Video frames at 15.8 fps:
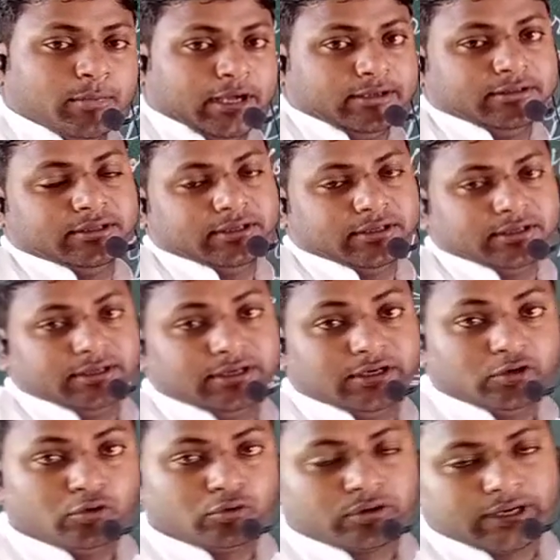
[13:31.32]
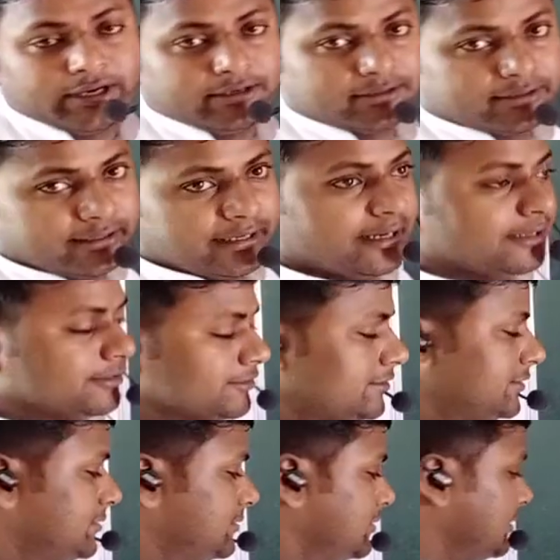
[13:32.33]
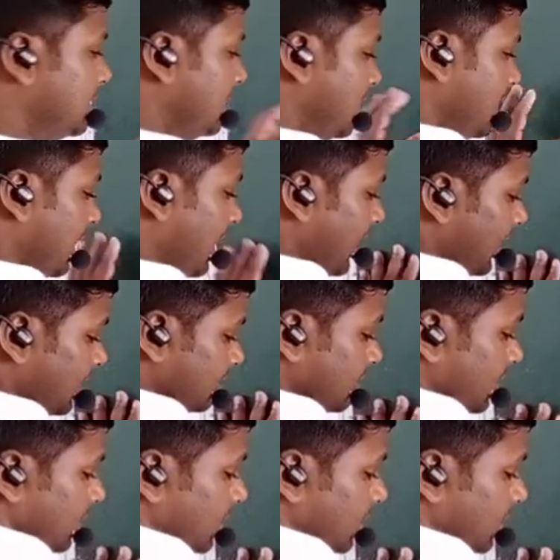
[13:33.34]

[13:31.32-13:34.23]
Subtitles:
by the endocrine glands. And